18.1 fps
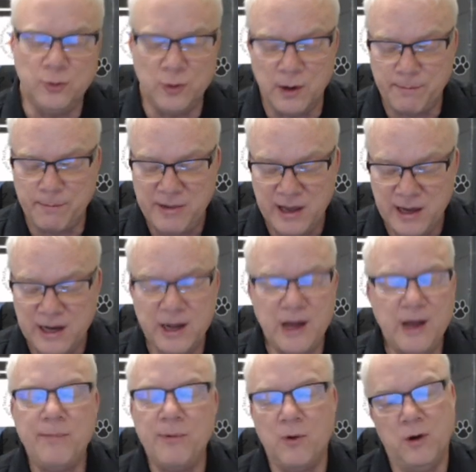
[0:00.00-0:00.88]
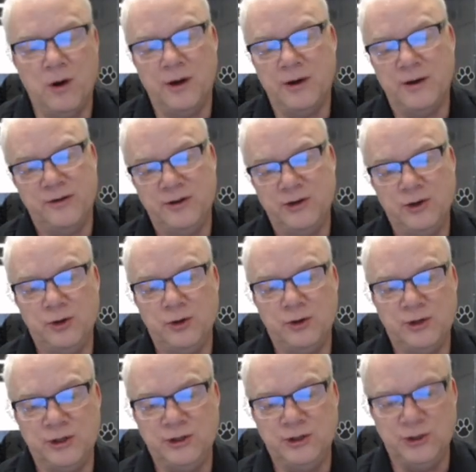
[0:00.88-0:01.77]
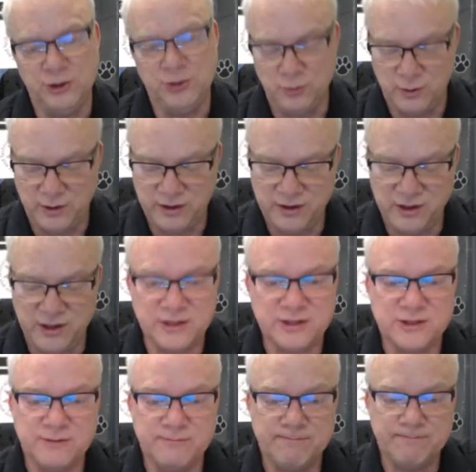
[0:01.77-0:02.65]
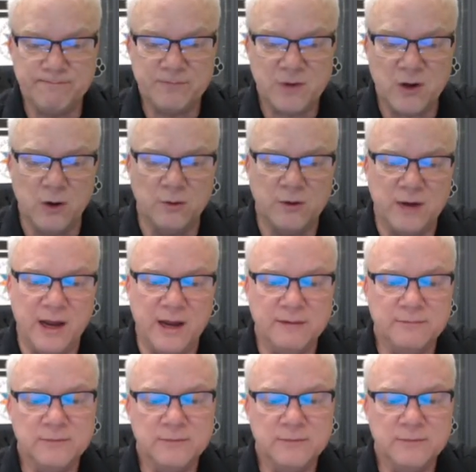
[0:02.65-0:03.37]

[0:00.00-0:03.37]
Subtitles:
pick up on that you could do with this. Okay.